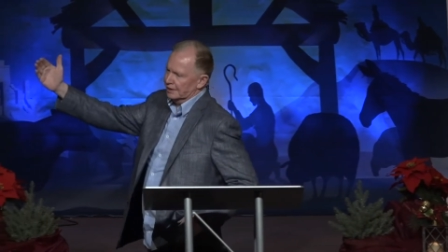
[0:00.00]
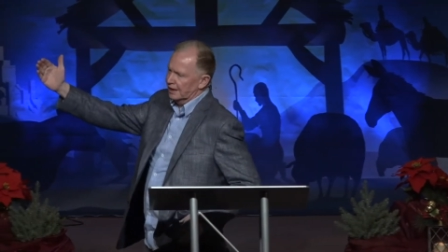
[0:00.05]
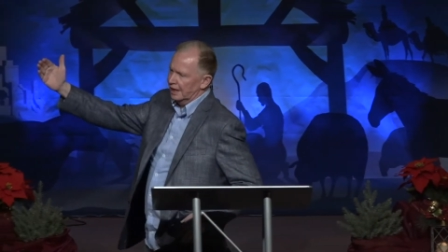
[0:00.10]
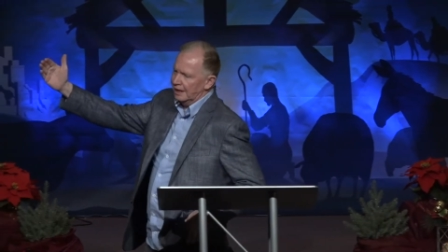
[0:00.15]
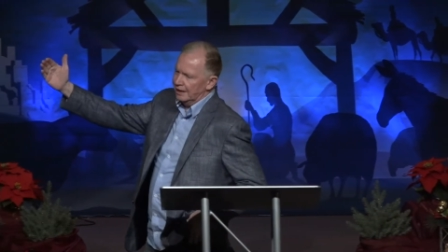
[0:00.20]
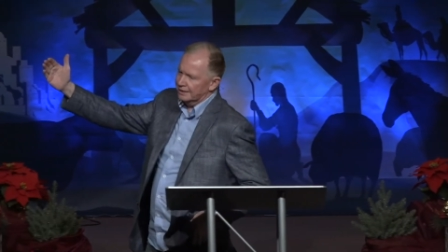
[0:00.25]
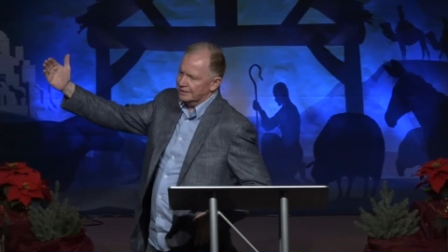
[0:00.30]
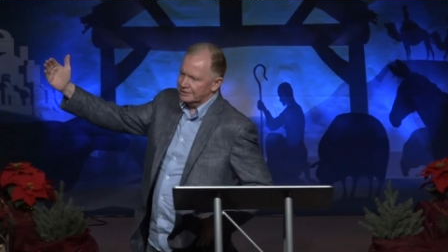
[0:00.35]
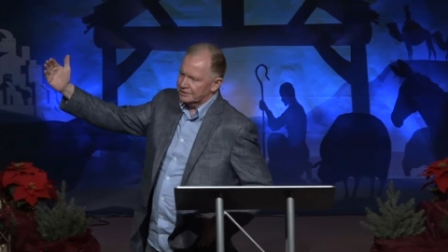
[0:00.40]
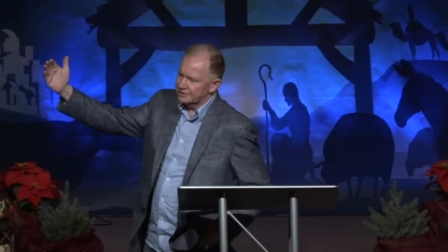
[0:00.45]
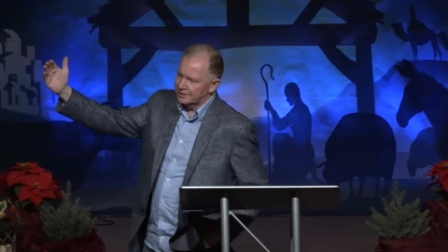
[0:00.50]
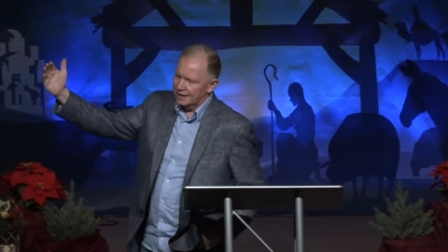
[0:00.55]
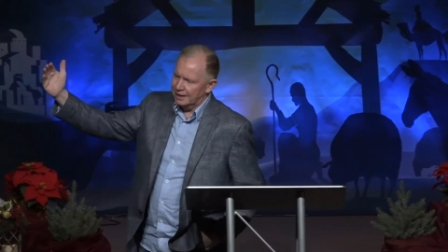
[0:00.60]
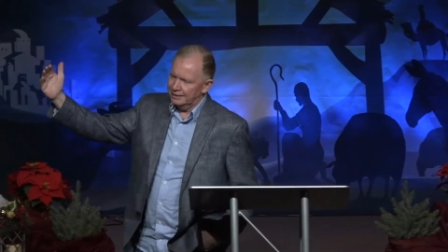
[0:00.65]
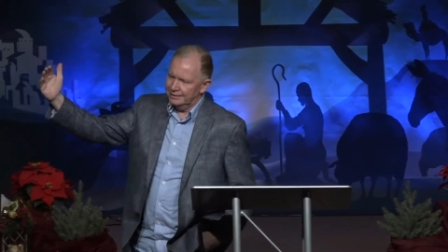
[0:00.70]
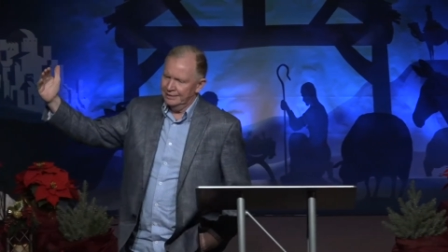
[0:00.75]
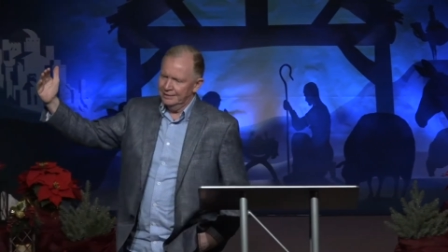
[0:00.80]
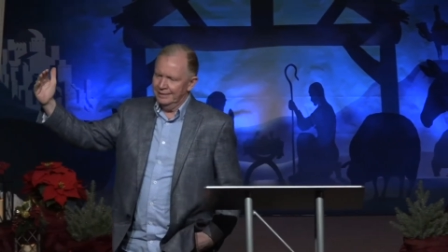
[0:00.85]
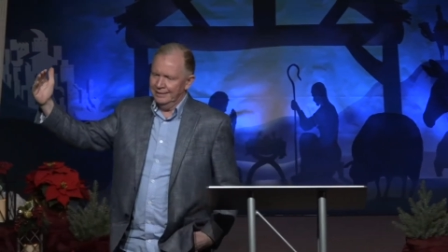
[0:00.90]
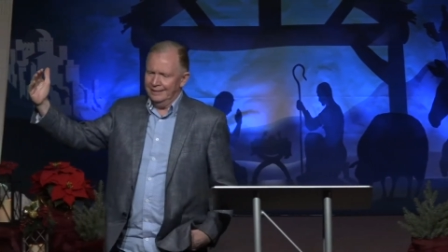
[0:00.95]
God has
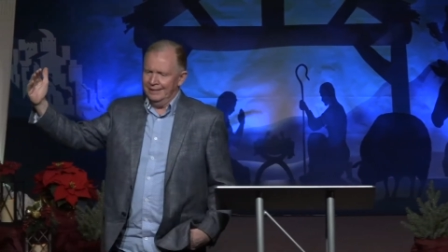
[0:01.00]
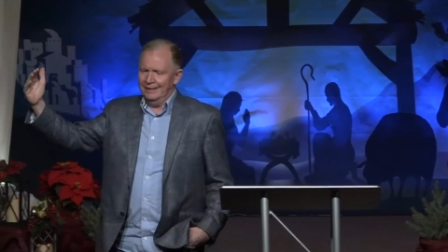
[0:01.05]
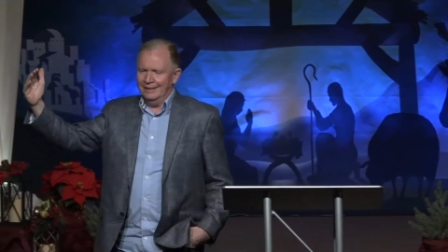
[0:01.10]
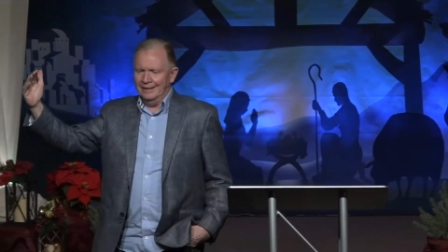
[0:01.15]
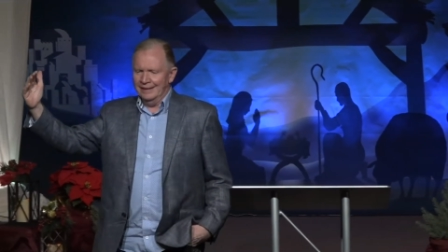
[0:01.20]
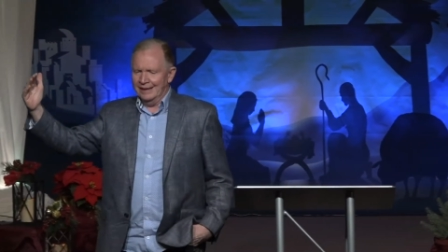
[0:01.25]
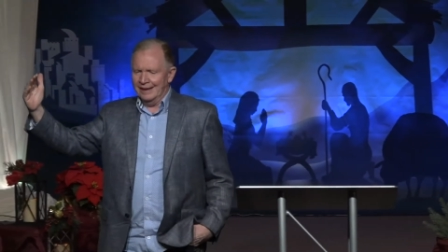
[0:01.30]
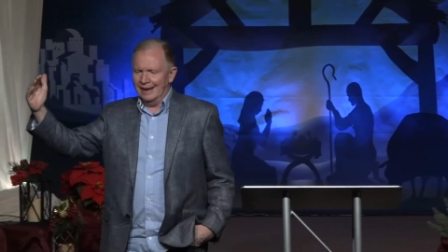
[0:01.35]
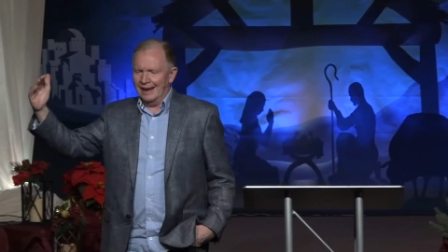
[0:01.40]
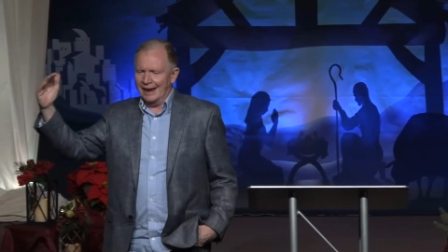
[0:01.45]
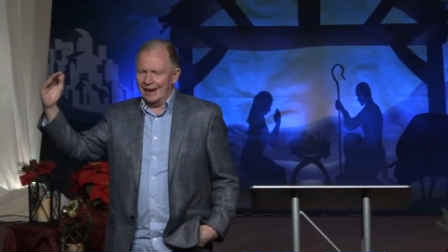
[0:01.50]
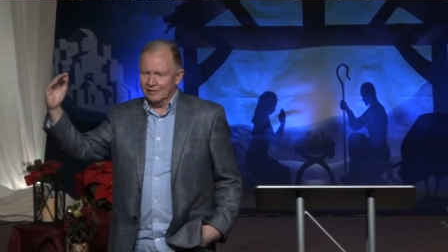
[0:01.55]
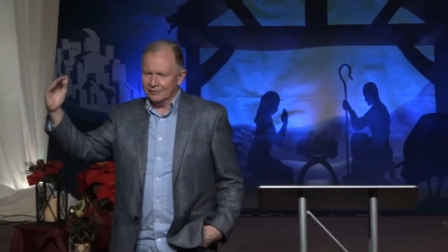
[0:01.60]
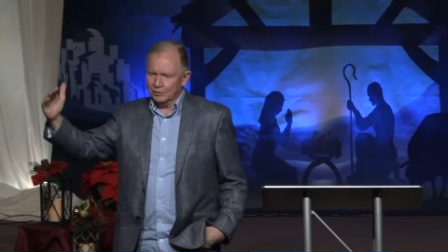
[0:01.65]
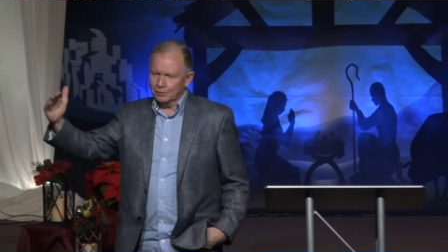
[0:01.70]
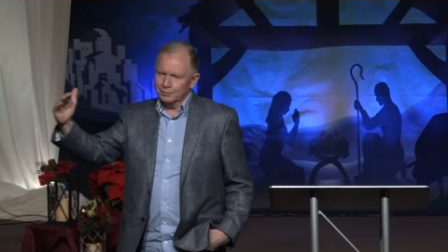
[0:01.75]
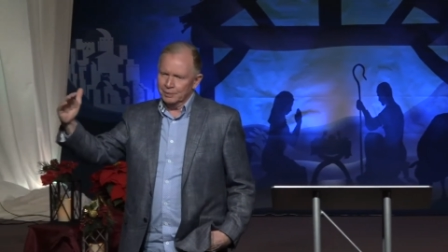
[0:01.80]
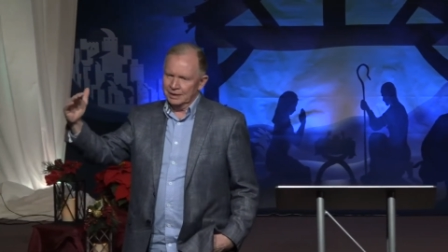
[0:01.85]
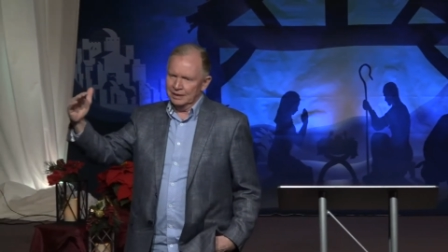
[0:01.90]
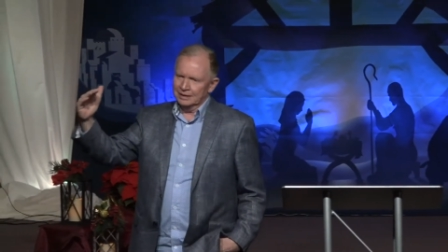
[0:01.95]
not
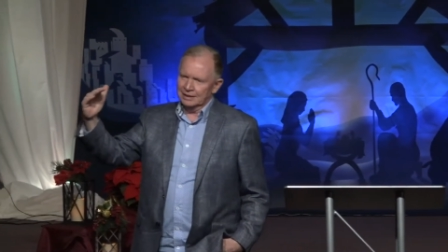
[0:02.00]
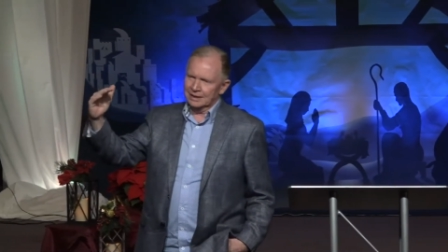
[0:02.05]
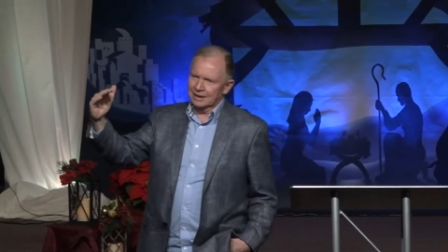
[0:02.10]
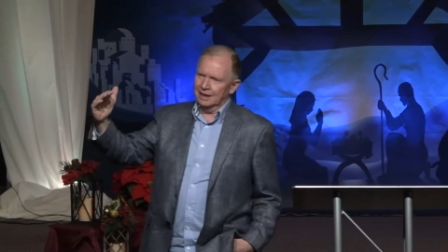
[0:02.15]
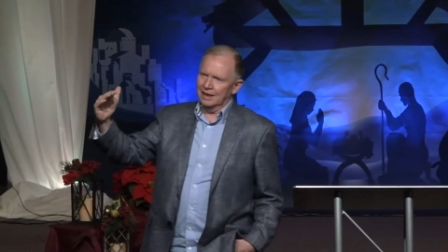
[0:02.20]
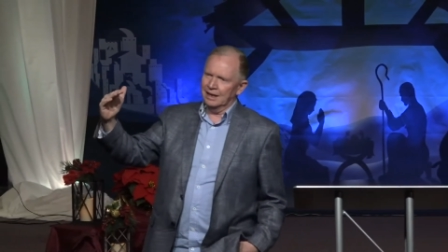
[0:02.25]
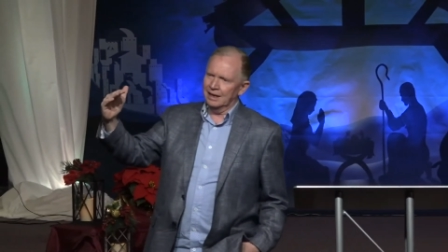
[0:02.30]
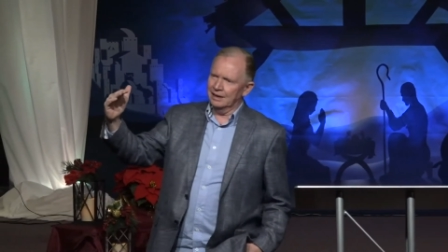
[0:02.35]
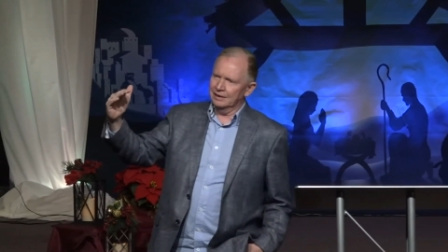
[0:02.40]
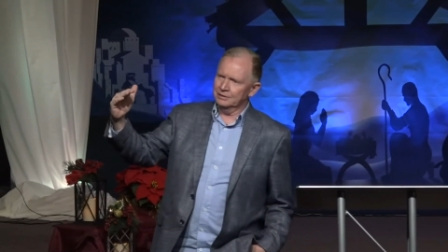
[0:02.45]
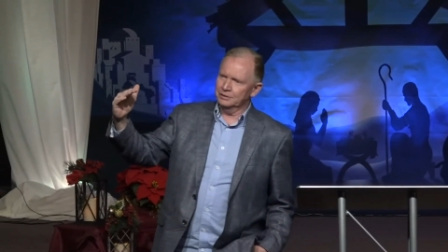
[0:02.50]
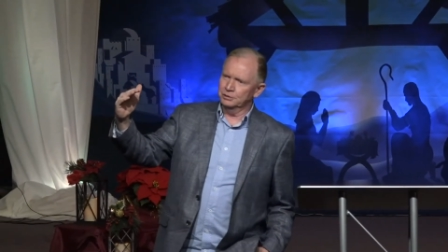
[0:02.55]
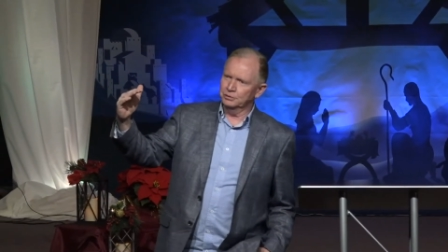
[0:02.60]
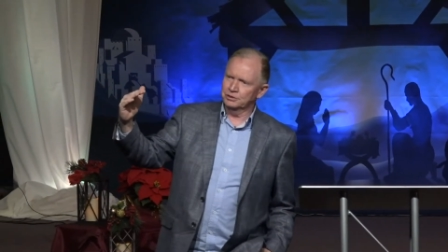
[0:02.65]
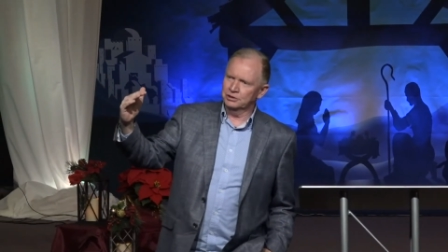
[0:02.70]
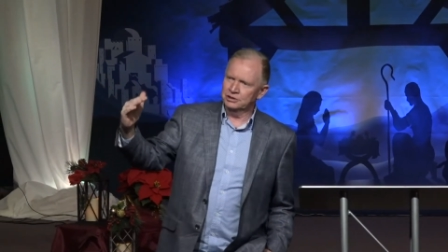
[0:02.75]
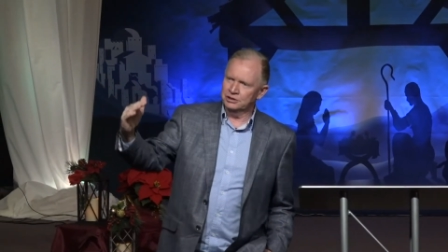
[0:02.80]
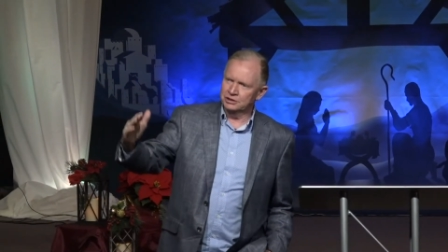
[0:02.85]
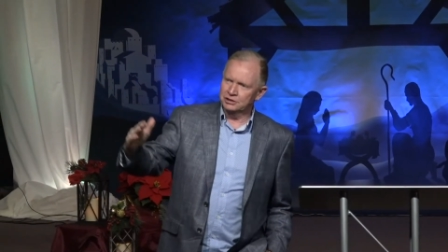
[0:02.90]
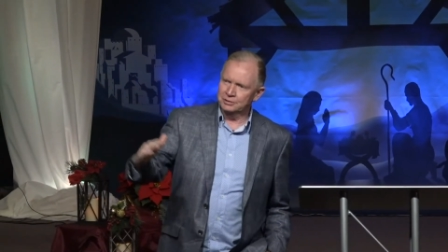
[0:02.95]
ever been the God who
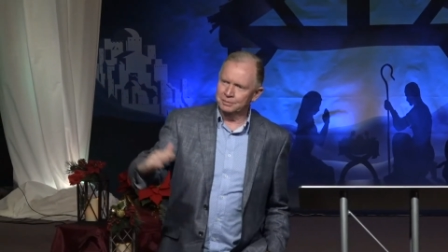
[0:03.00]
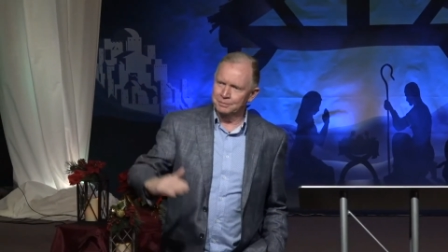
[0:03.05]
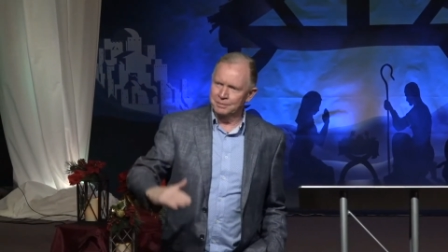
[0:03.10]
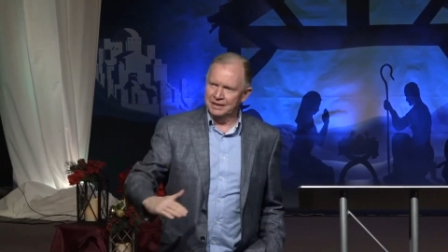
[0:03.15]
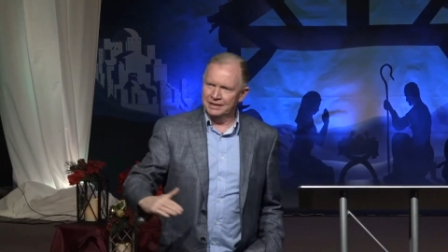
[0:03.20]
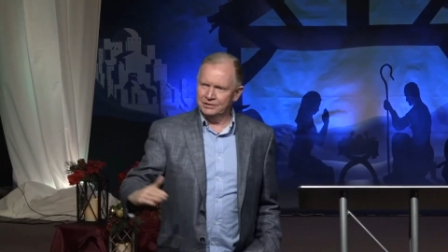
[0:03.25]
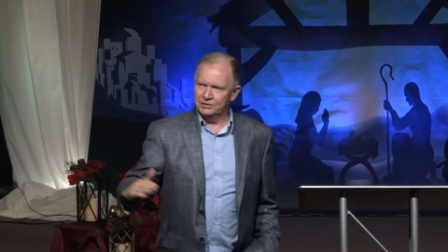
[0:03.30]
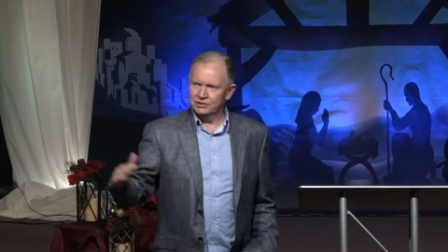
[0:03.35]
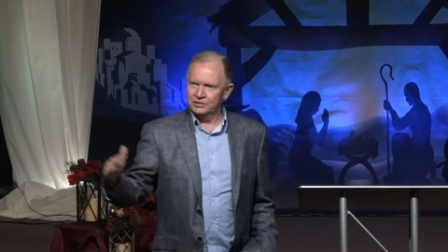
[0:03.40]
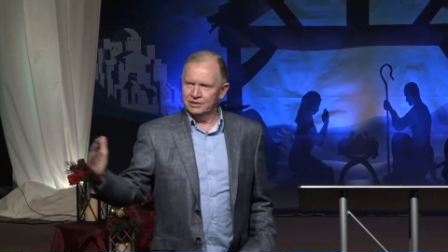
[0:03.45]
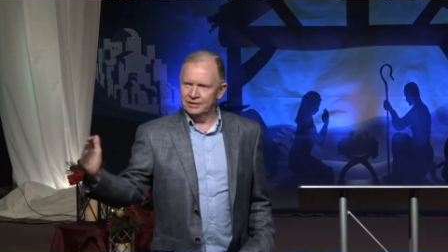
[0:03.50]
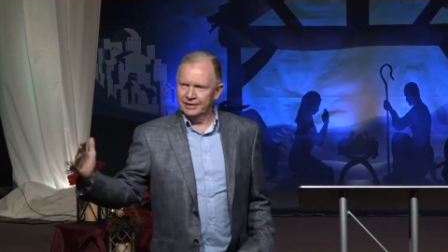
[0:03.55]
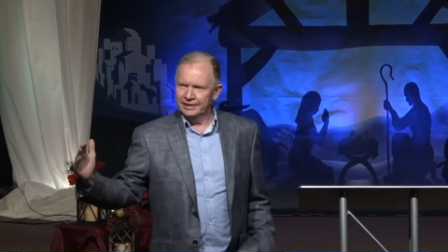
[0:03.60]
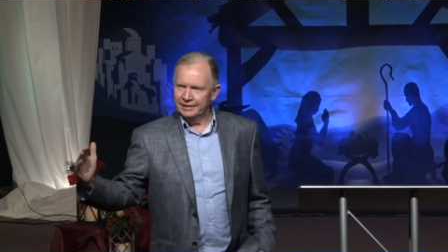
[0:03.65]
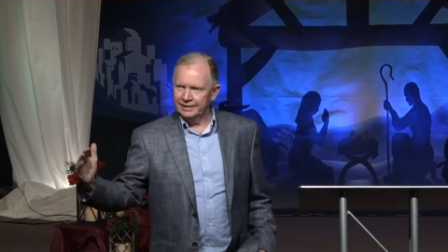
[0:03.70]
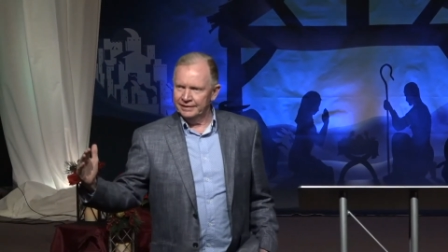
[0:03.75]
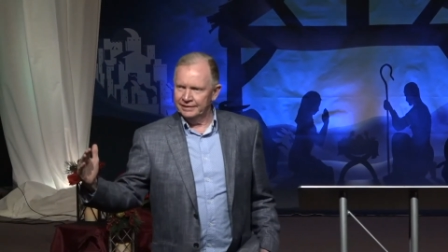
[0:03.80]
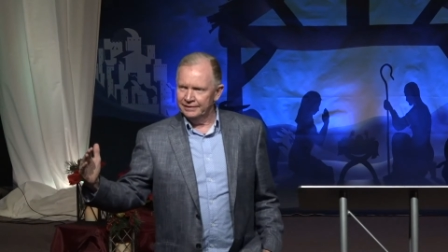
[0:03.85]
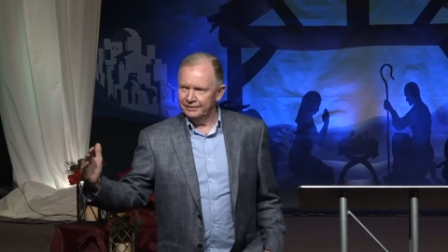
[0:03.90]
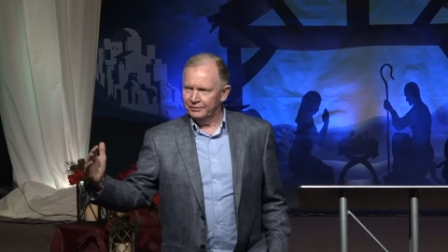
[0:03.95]
just meets the need.